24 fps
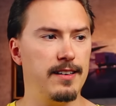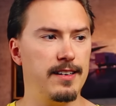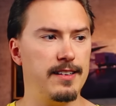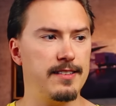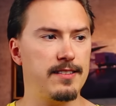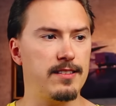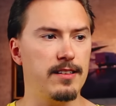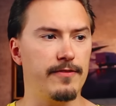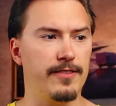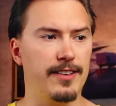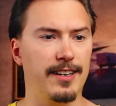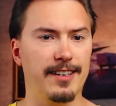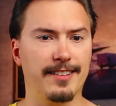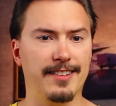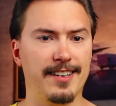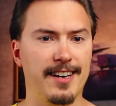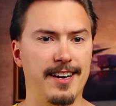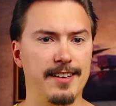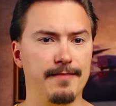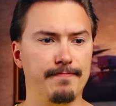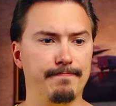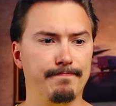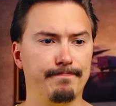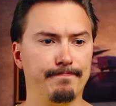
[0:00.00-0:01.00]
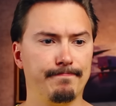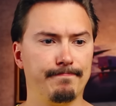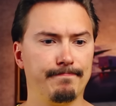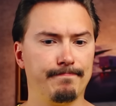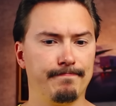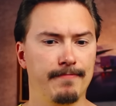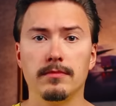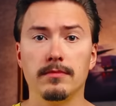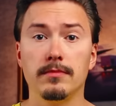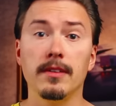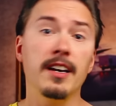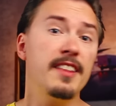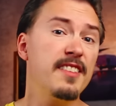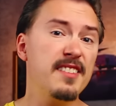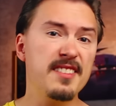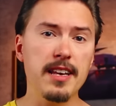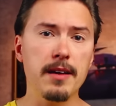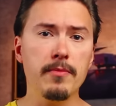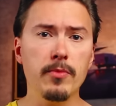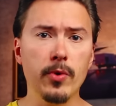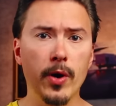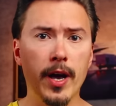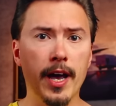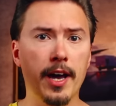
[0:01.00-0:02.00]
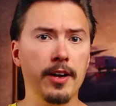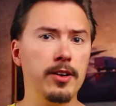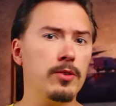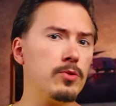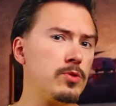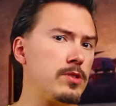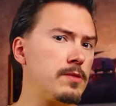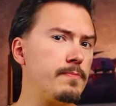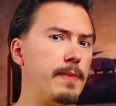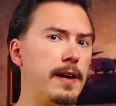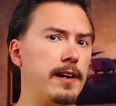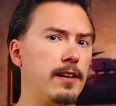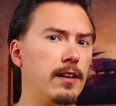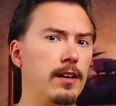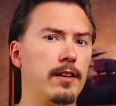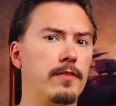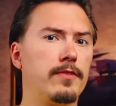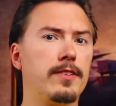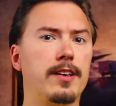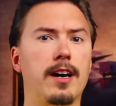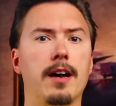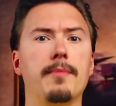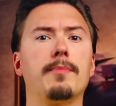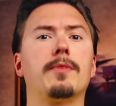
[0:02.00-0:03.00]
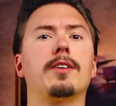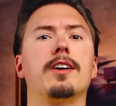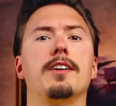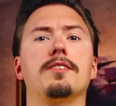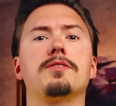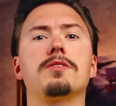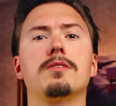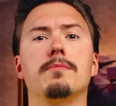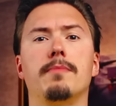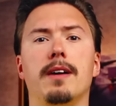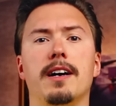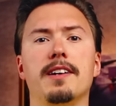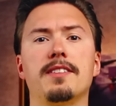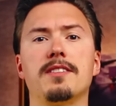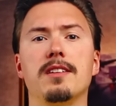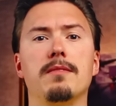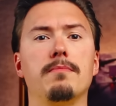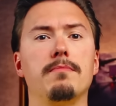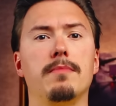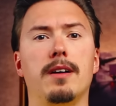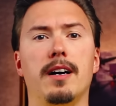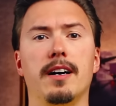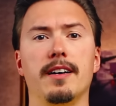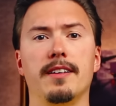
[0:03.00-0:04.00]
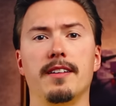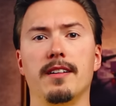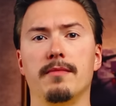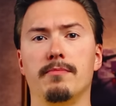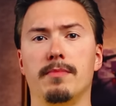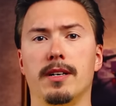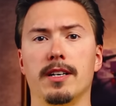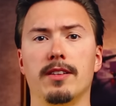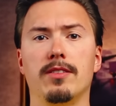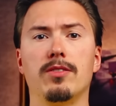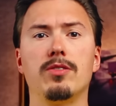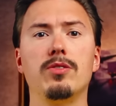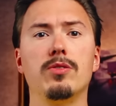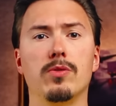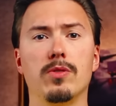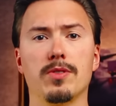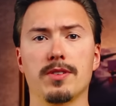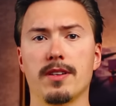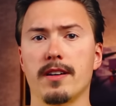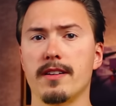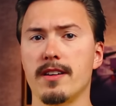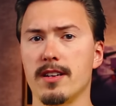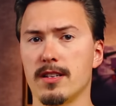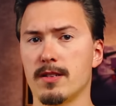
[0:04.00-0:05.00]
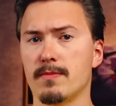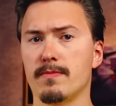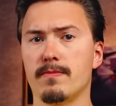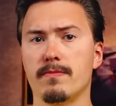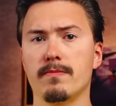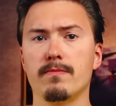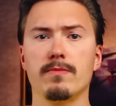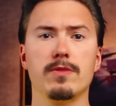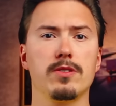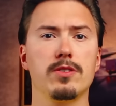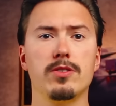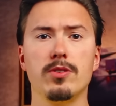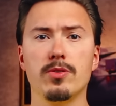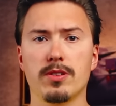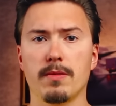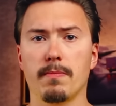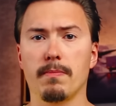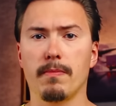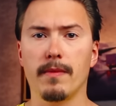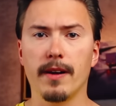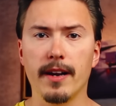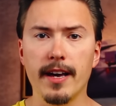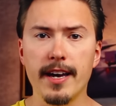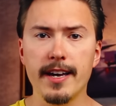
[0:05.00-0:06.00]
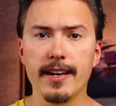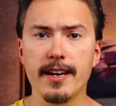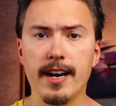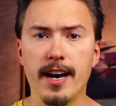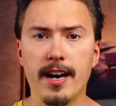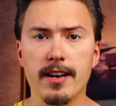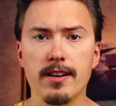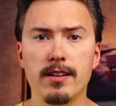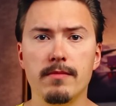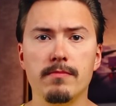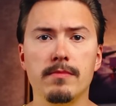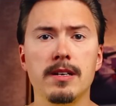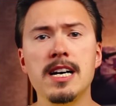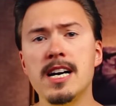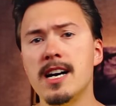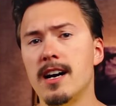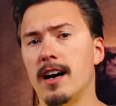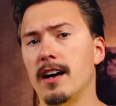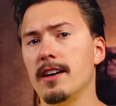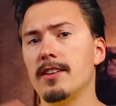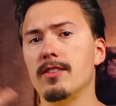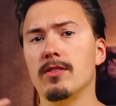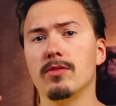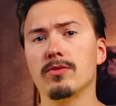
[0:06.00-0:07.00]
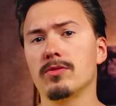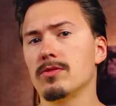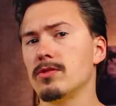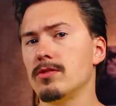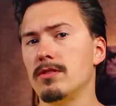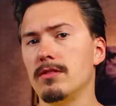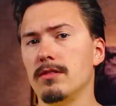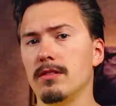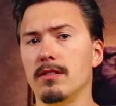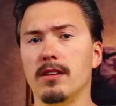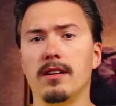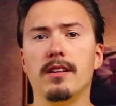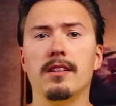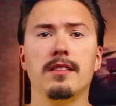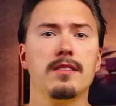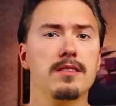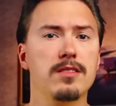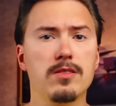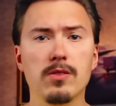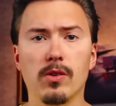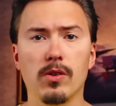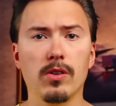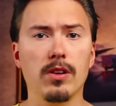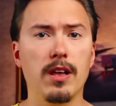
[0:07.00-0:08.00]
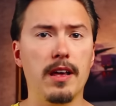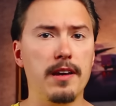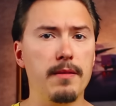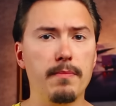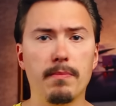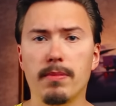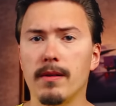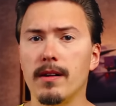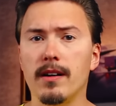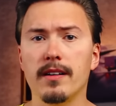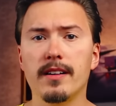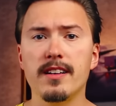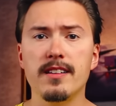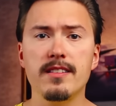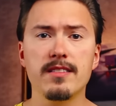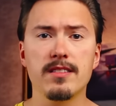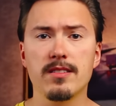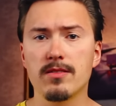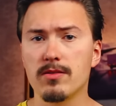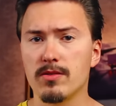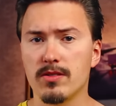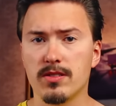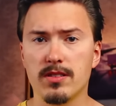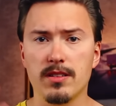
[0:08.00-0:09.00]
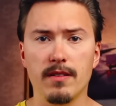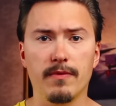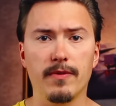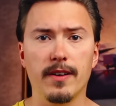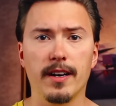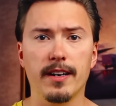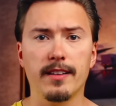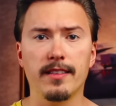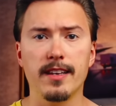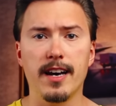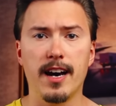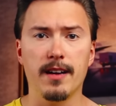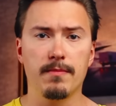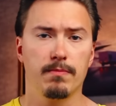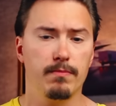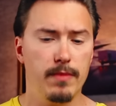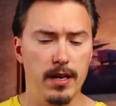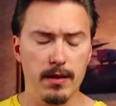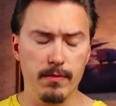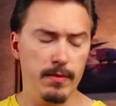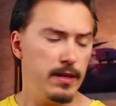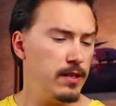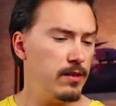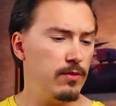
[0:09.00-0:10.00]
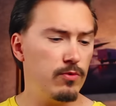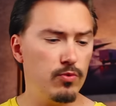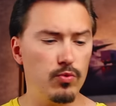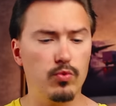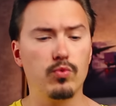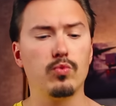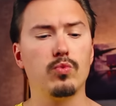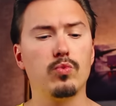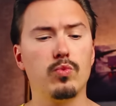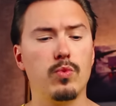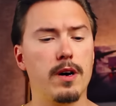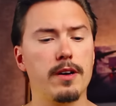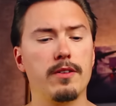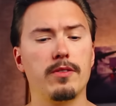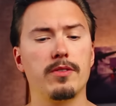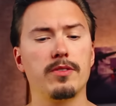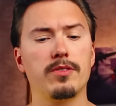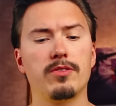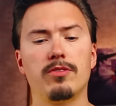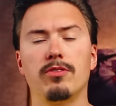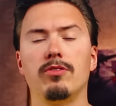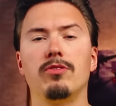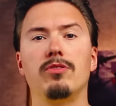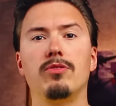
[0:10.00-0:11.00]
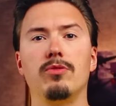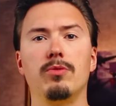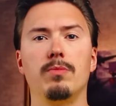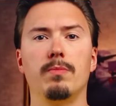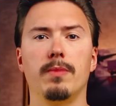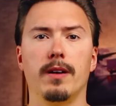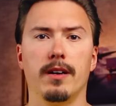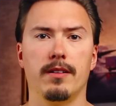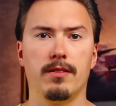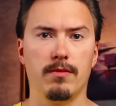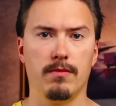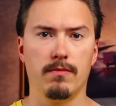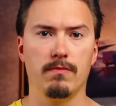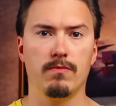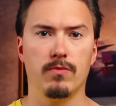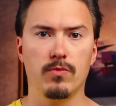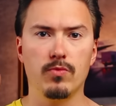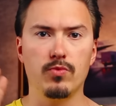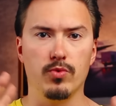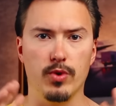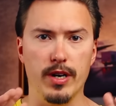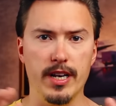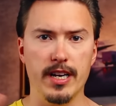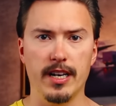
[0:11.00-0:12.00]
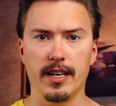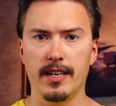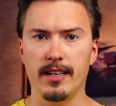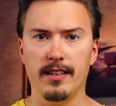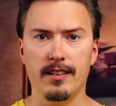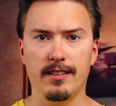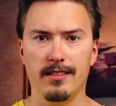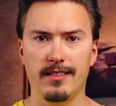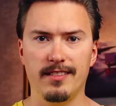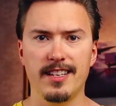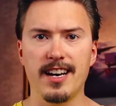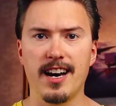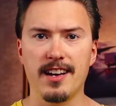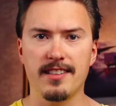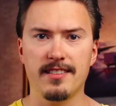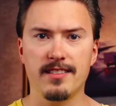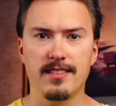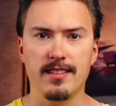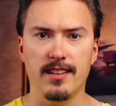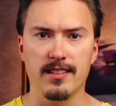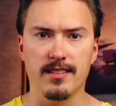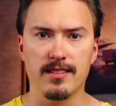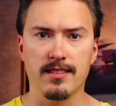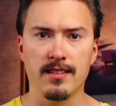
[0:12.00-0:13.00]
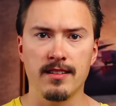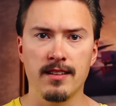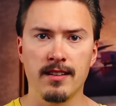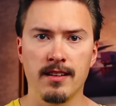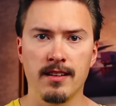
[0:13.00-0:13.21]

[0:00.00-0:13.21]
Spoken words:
stuff like that. In the same way, I don't spend a lot of time customizing my tools. I just use a plain Atom. I don't install any plugins or stuff like that. Maybe one or two, but really, that's it.